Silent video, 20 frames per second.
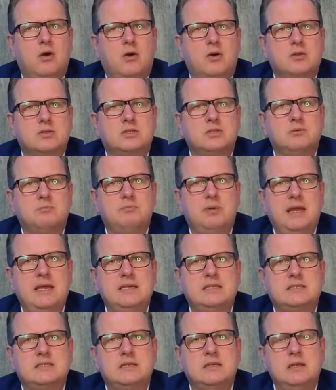also
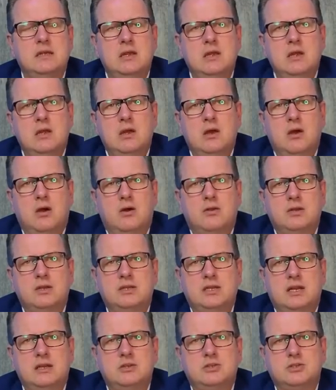based on
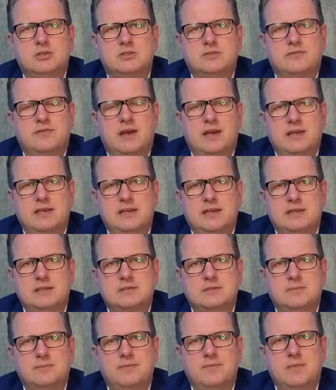intelligence
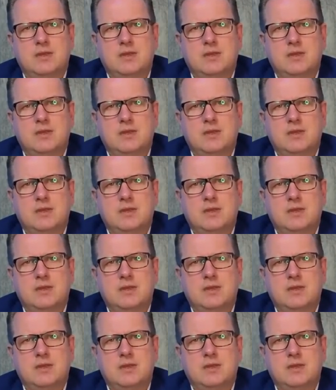findings.